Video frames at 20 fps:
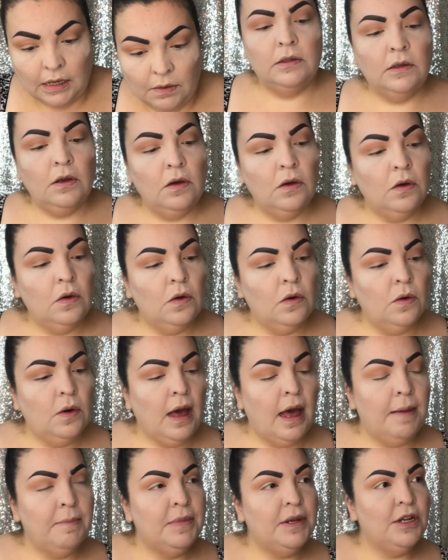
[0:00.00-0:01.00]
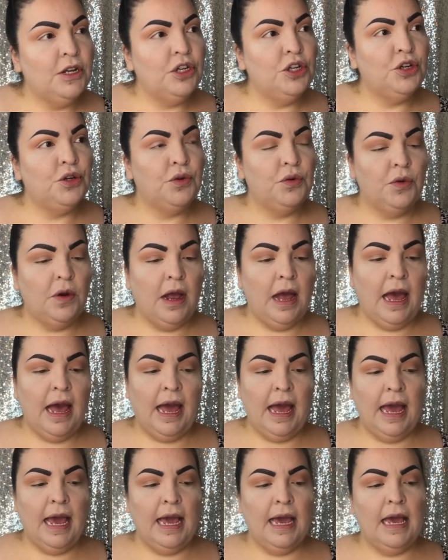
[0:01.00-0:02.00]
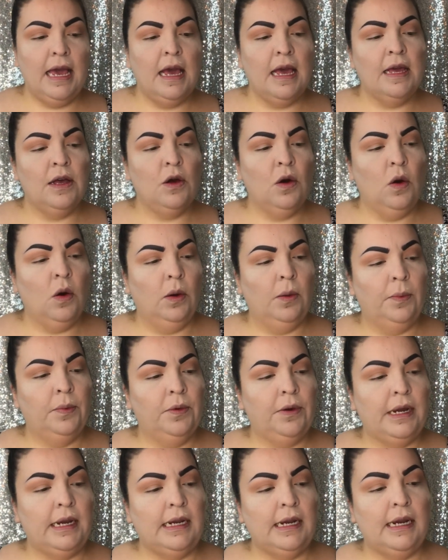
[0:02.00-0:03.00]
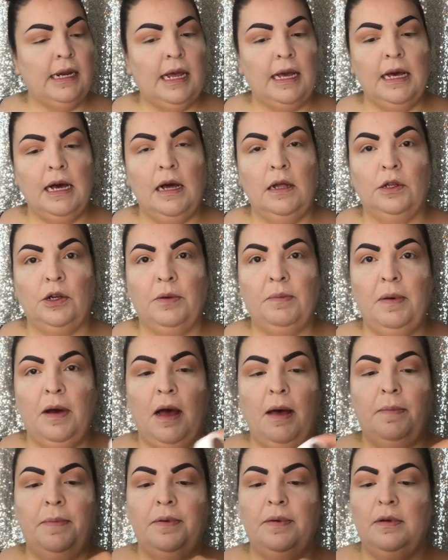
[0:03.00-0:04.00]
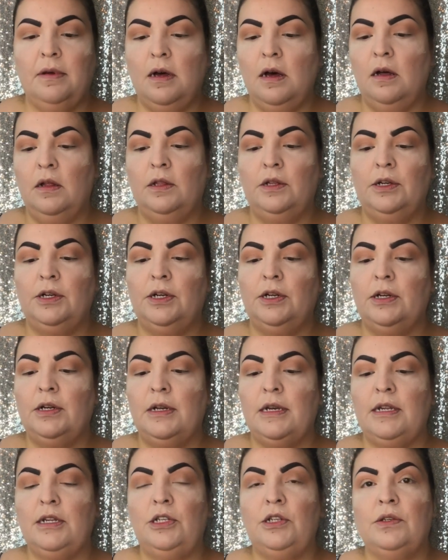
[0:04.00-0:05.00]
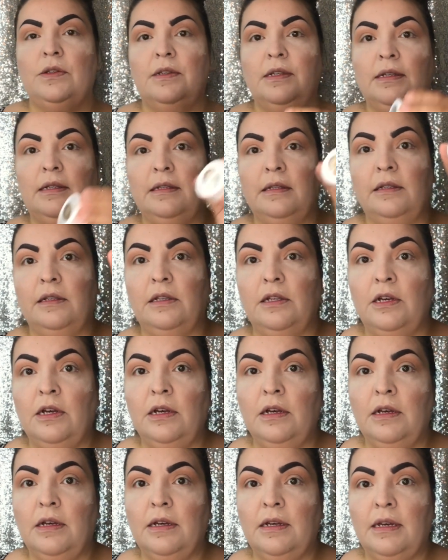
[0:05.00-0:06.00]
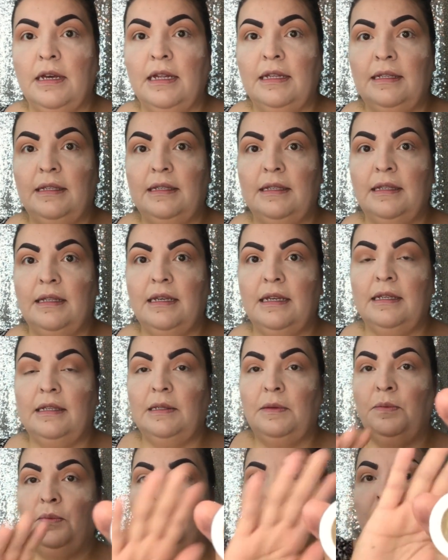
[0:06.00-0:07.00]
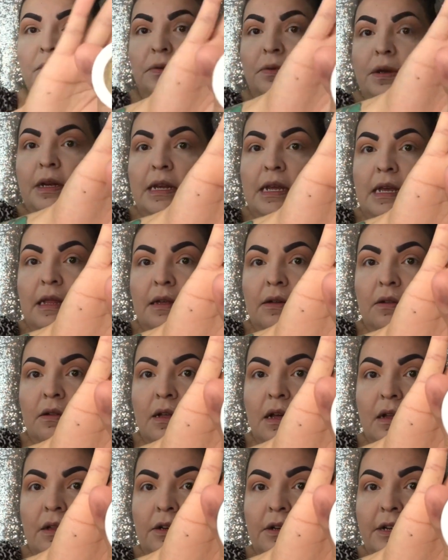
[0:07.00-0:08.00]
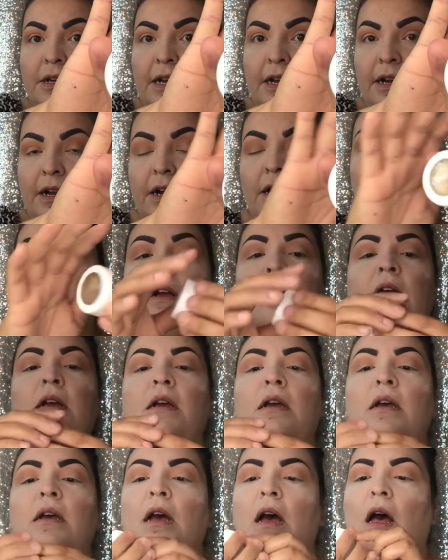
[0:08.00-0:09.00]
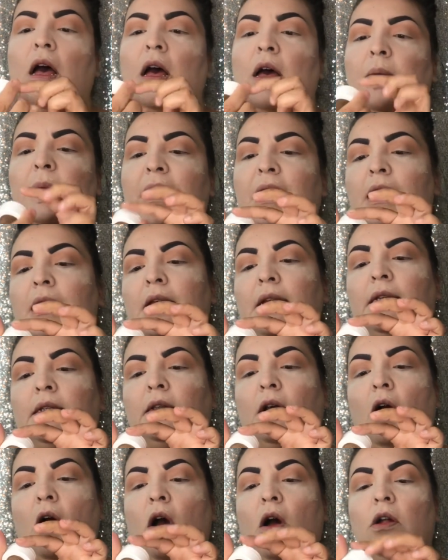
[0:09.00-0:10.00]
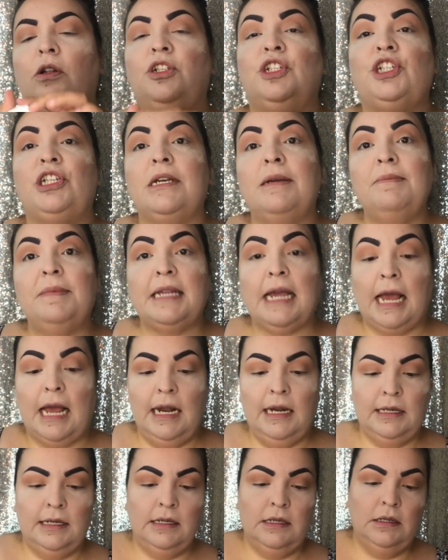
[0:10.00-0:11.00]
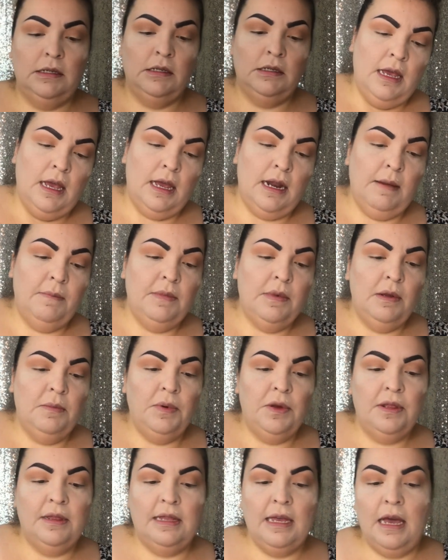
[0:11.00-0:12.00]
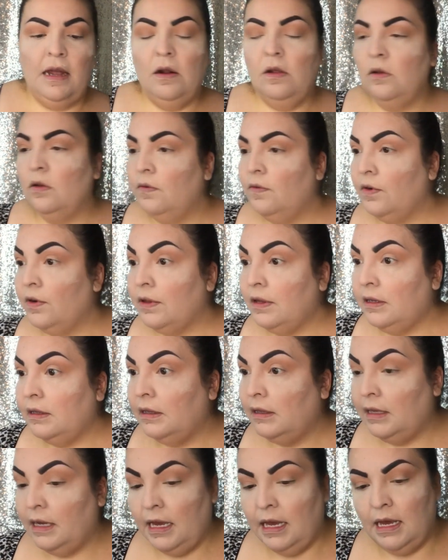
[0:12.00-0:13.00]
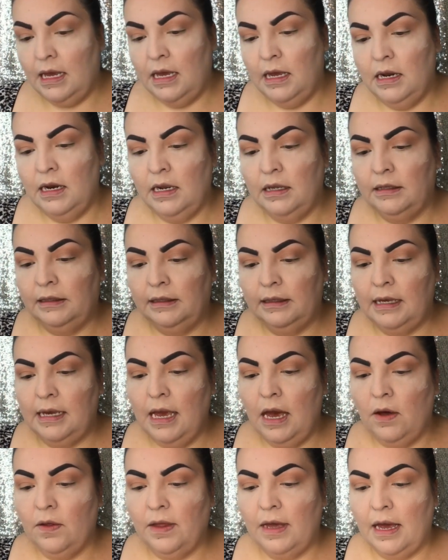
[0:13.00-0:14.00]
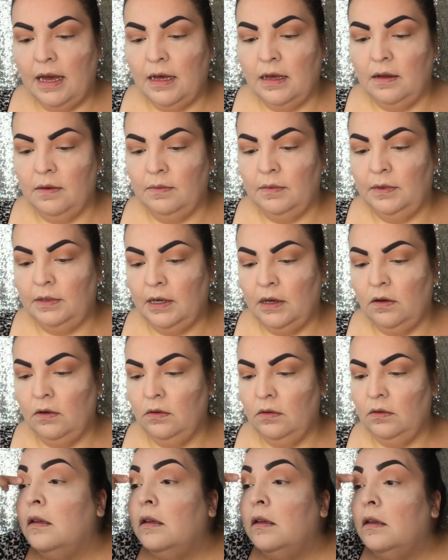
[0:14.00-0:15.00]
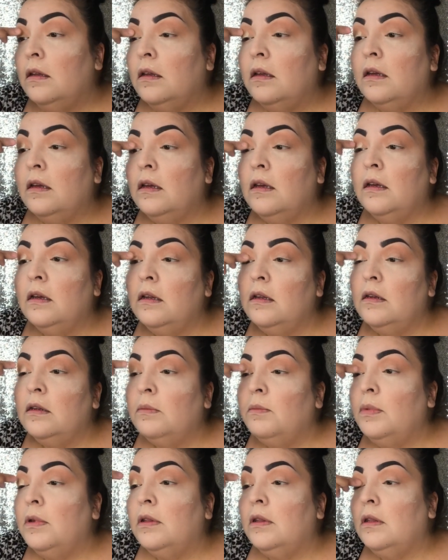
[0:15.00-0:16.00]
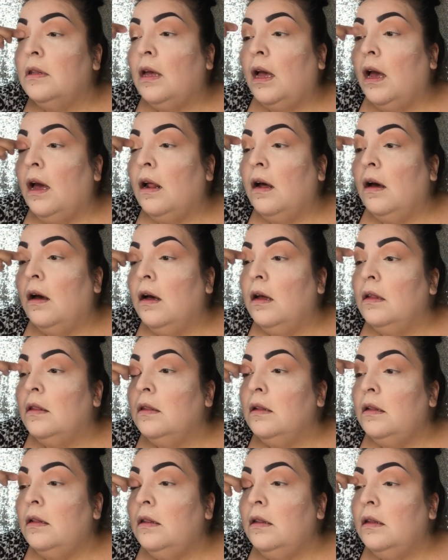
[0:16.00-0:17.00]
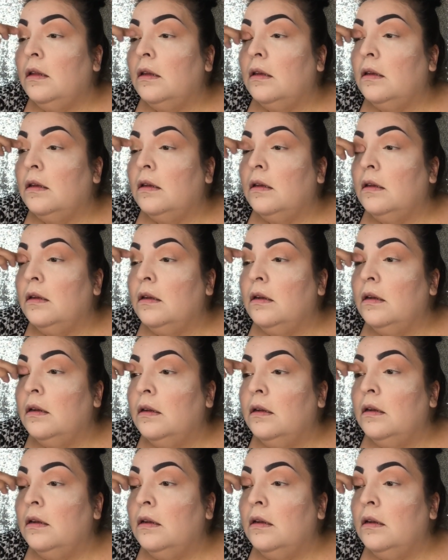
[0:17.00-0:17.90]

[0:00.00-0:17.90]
So I'm gonna try incorporating a ColourPop color into this look. It's this pretty little color here. It is called Cheap Date. And I'm gonna put that all over the lid and see how that comes out. And put that on the lid.